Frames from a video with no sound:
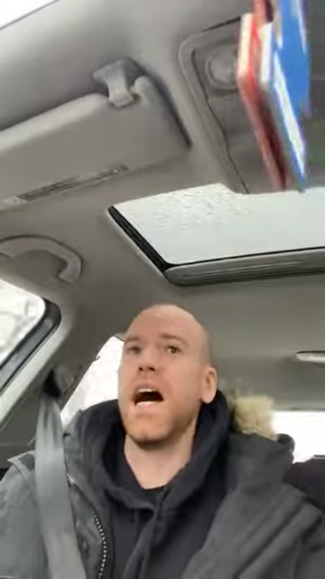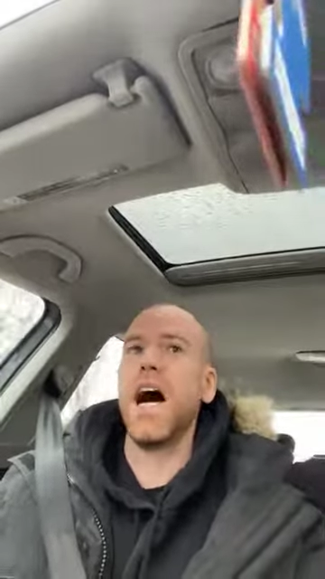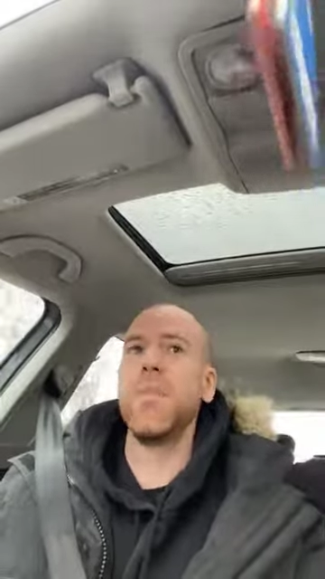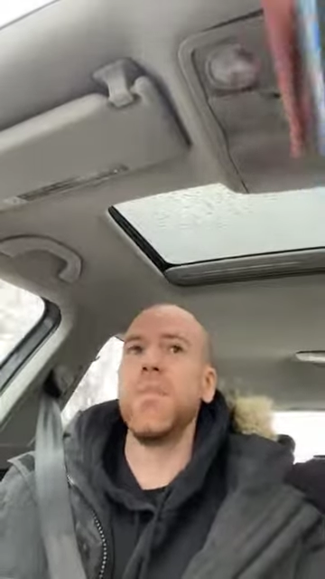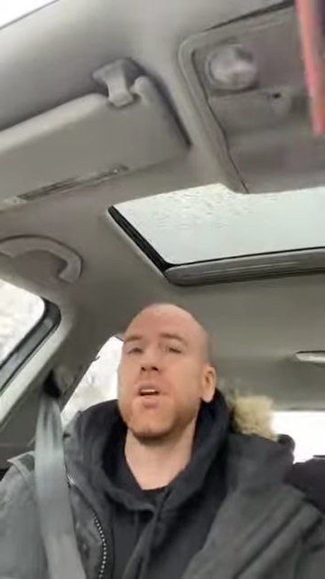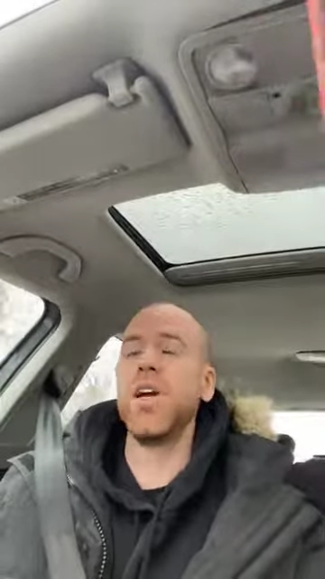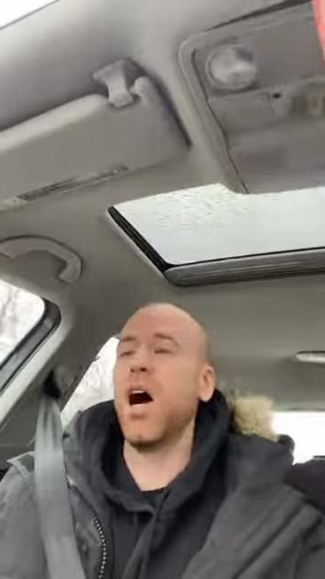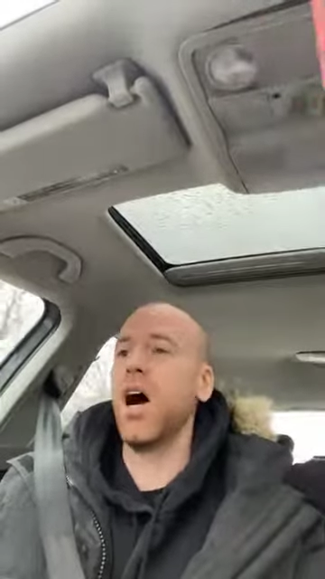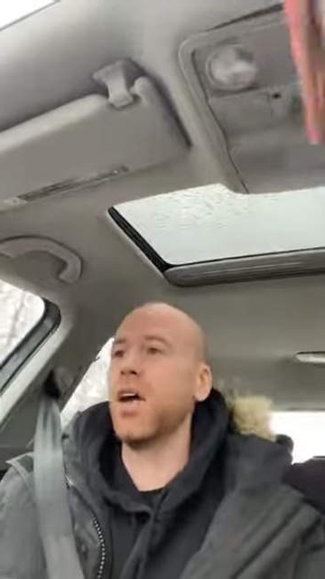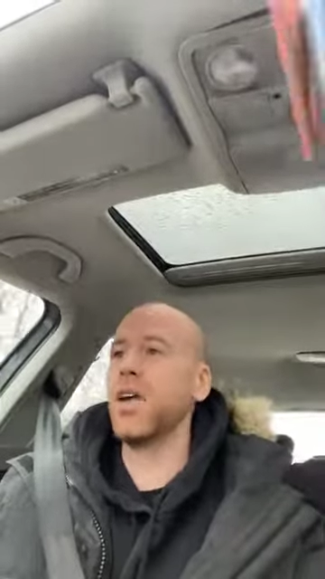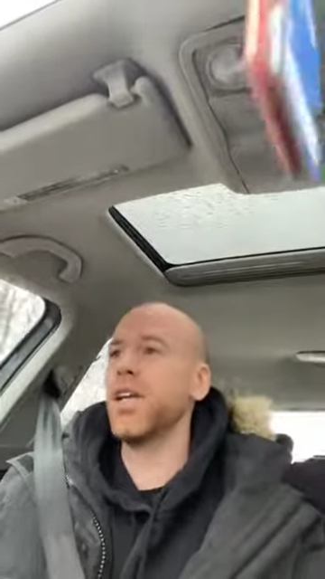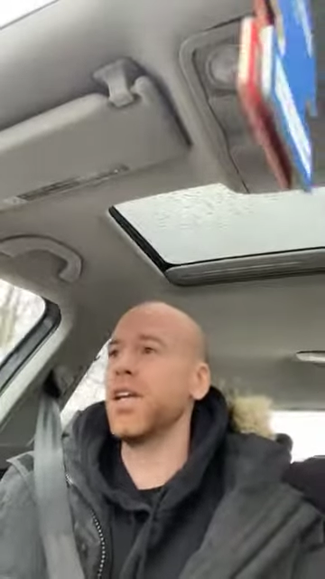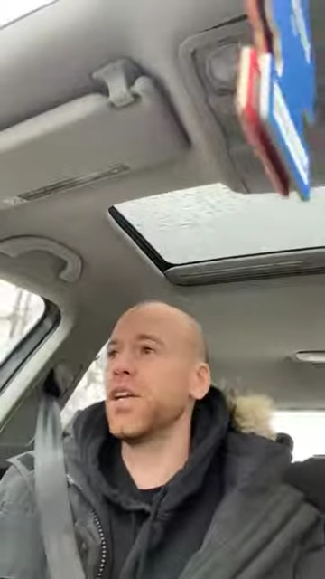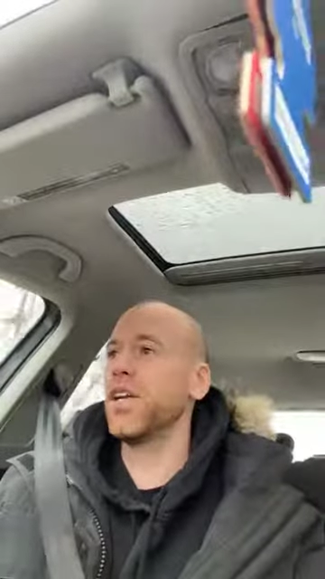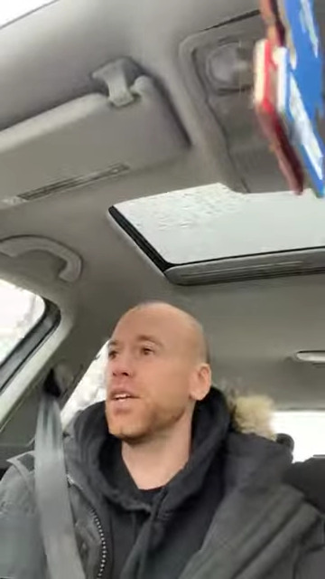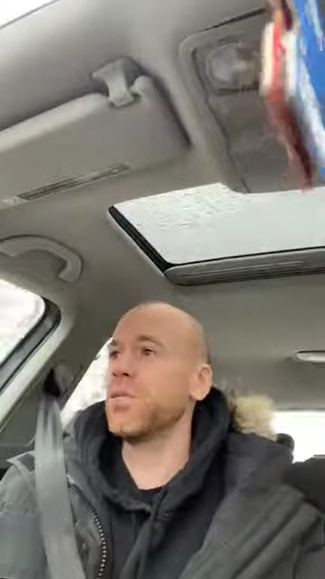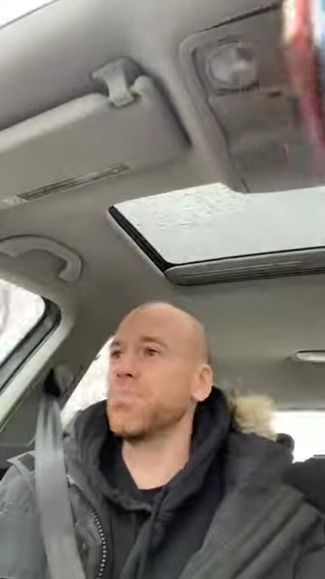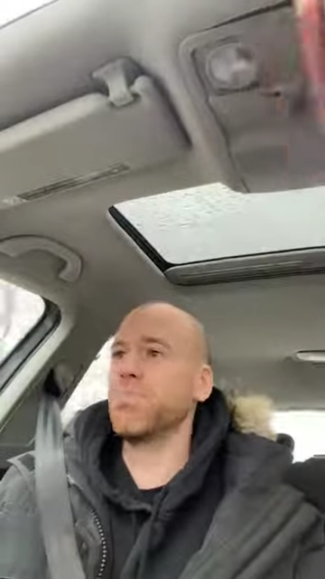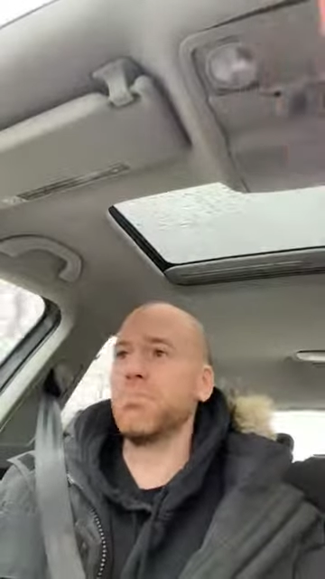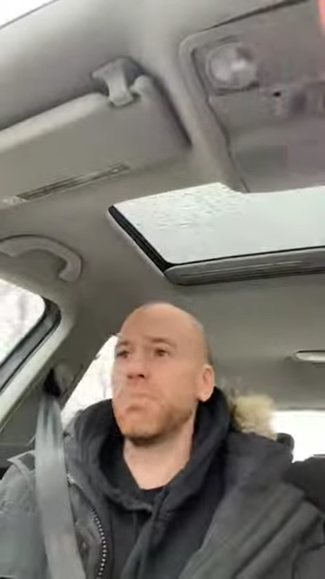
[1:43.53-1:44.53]
I'll be on
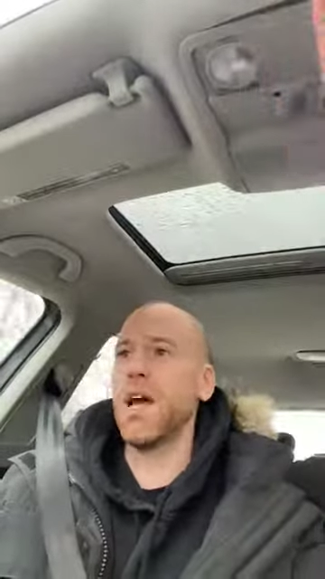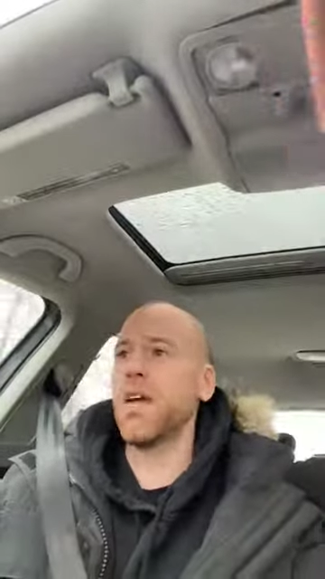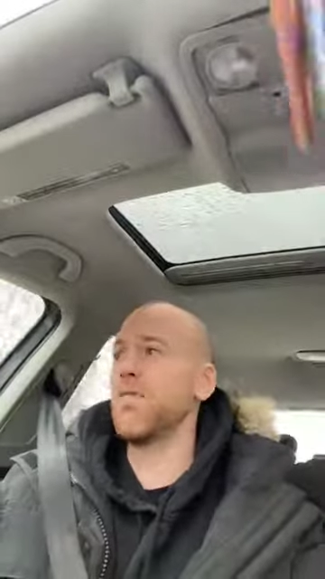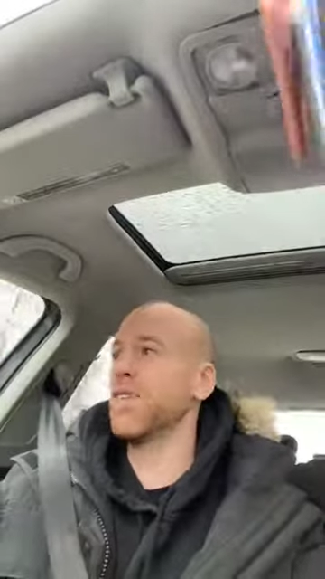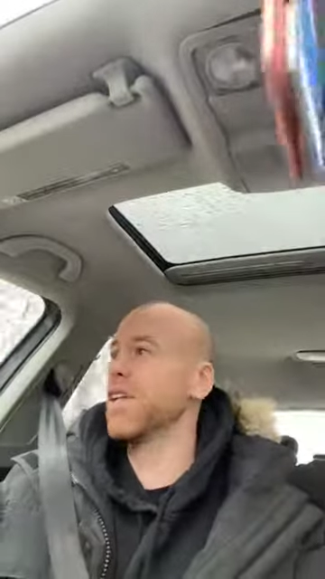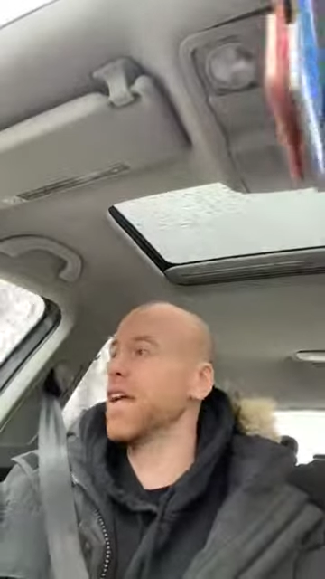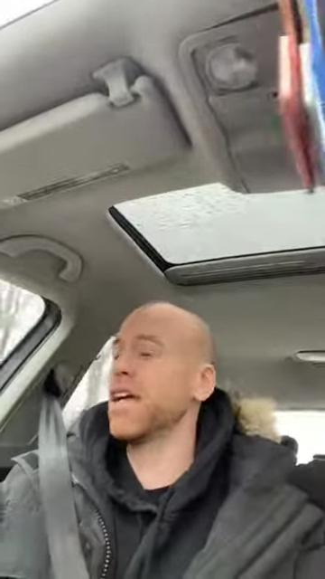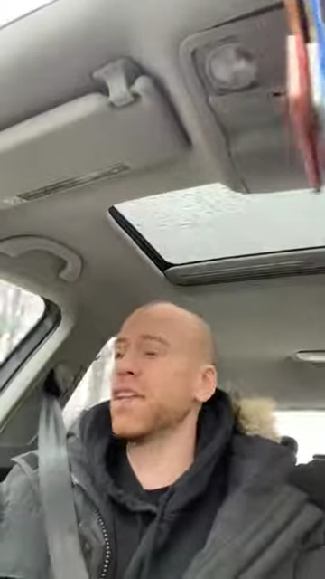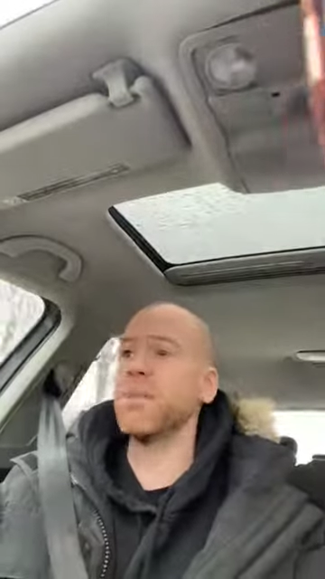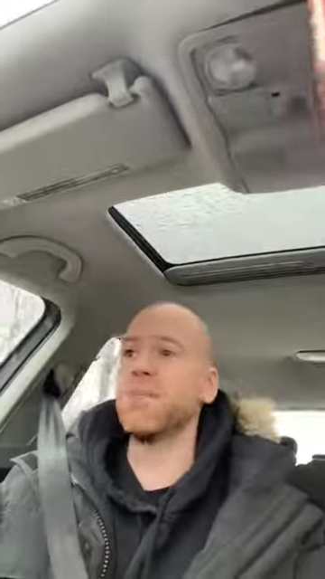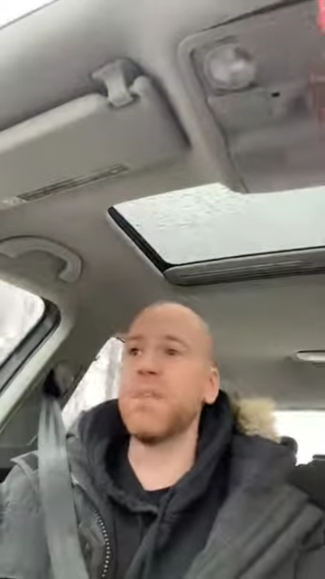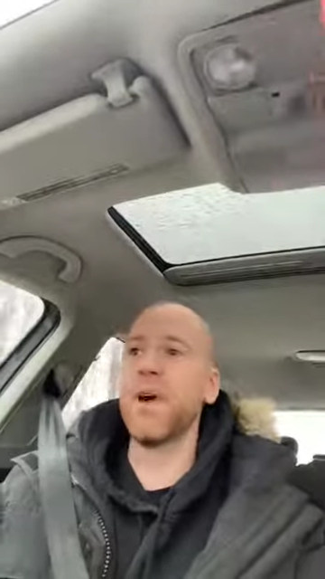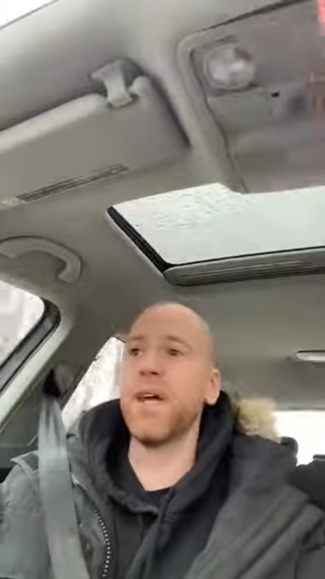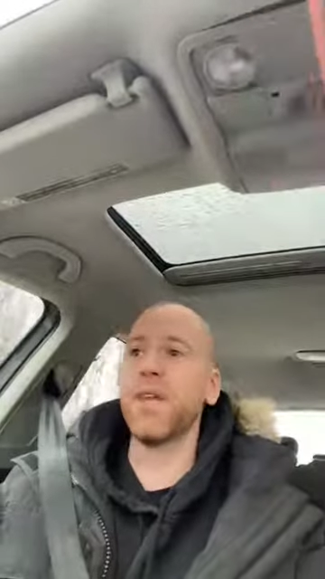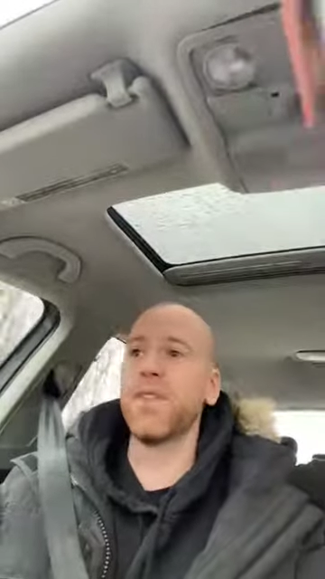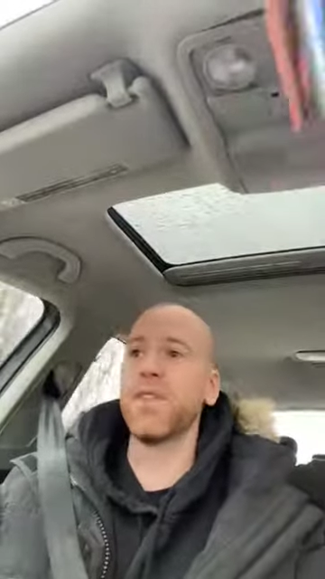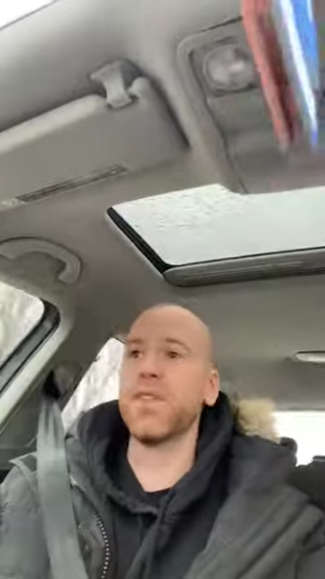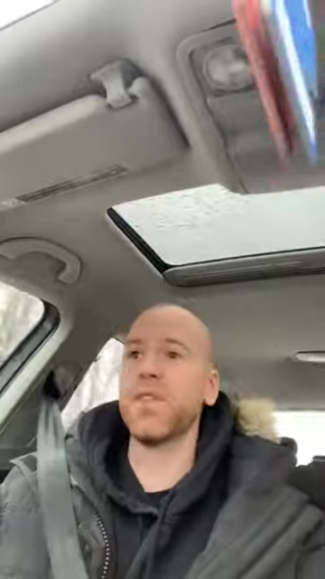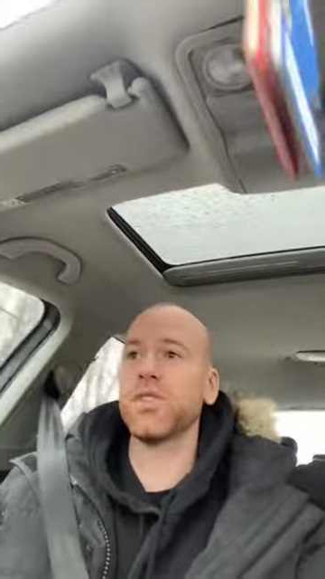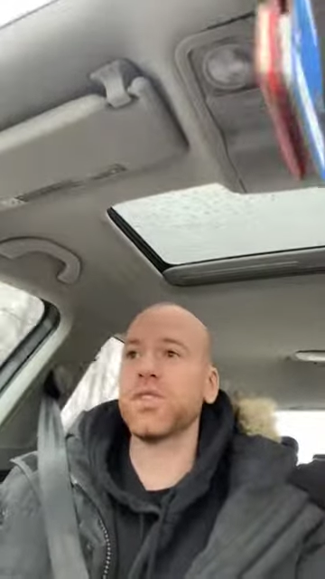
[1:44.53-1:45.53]
here every day of the
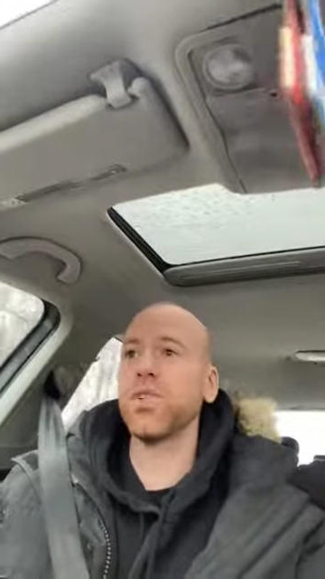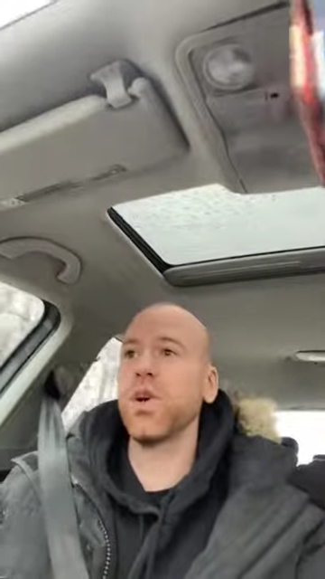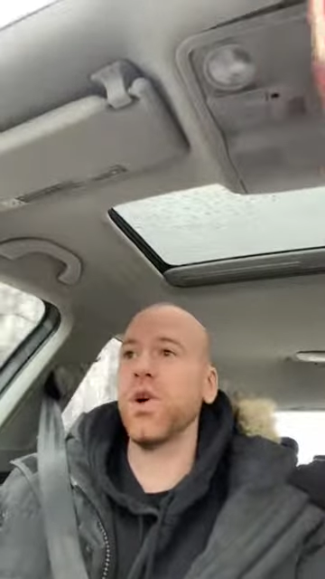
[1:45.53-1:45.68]
month.